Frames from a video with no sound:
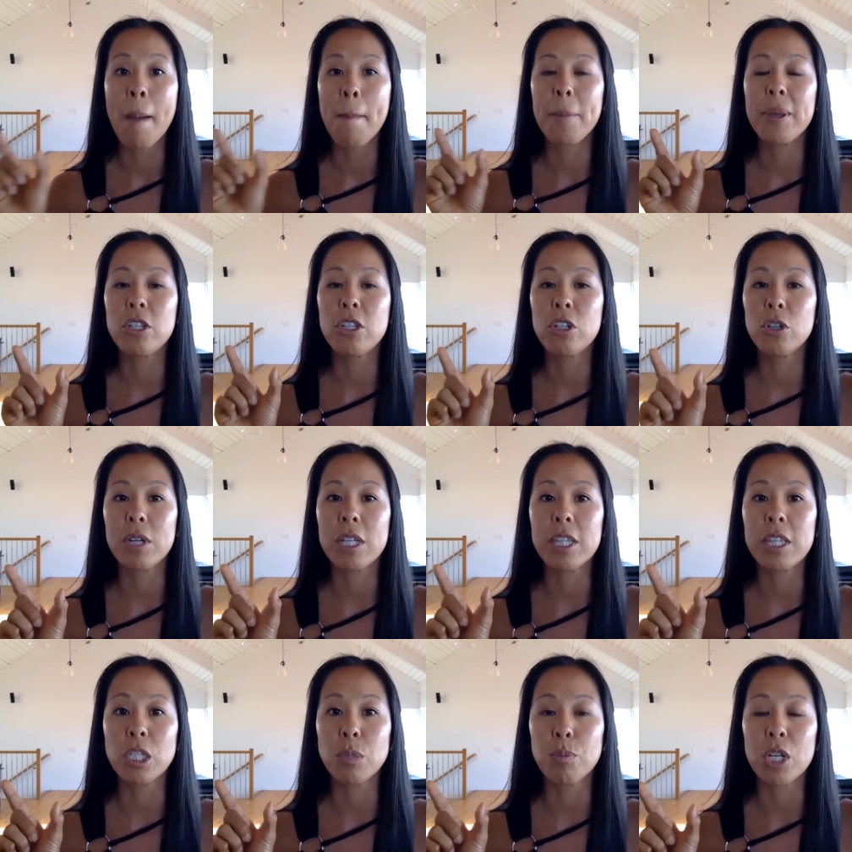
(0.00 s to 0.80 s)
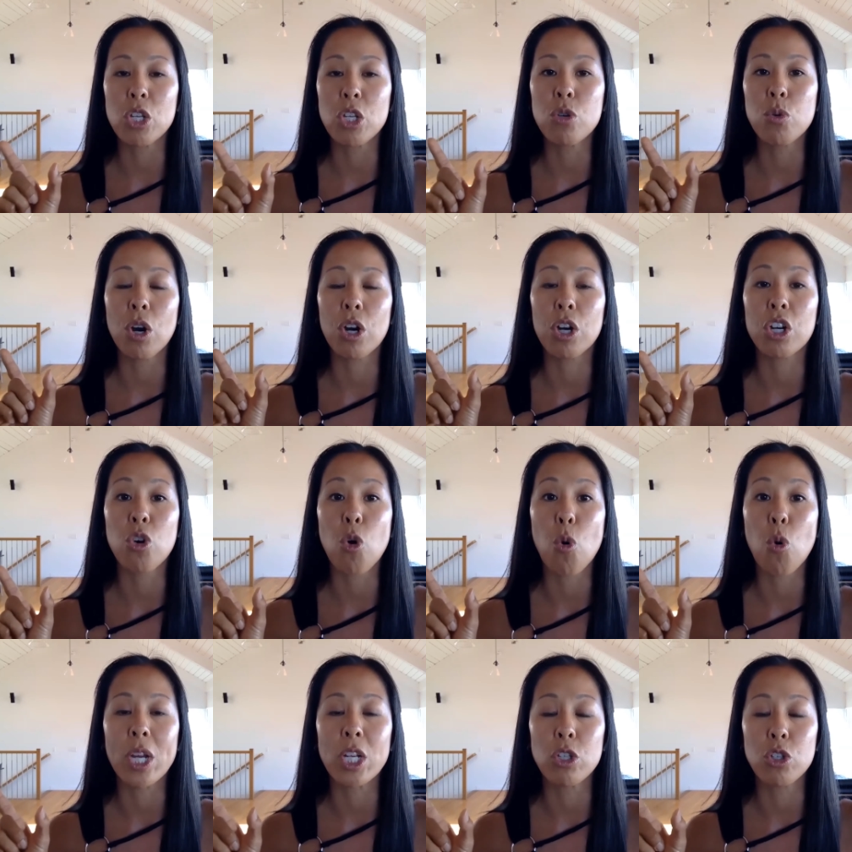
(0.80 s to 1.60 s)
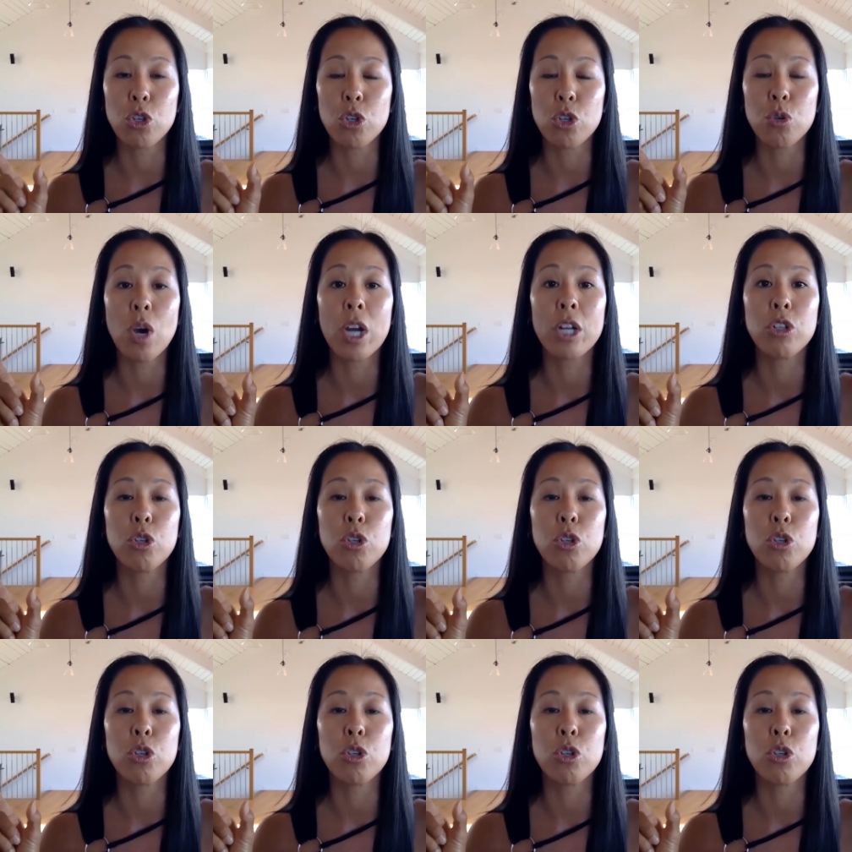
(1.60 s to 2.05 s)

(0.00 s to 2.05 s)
but during this sprint, you are going to